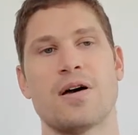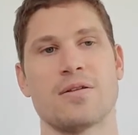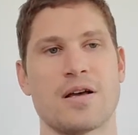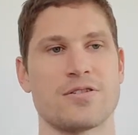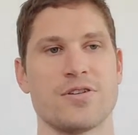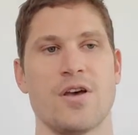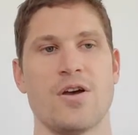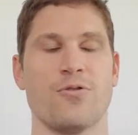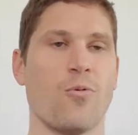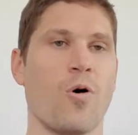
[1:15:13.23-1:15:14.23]
That's
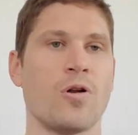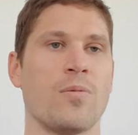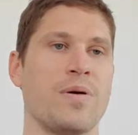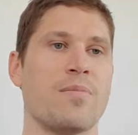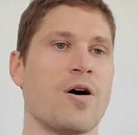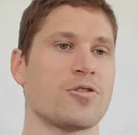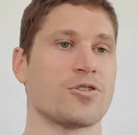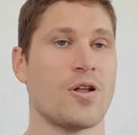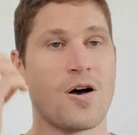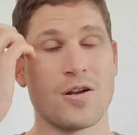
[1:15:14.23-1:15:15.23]
for wannabe
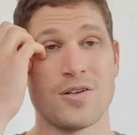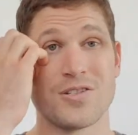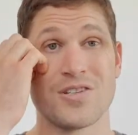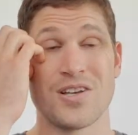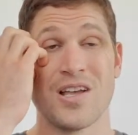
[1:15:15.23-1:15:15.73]
martial artist.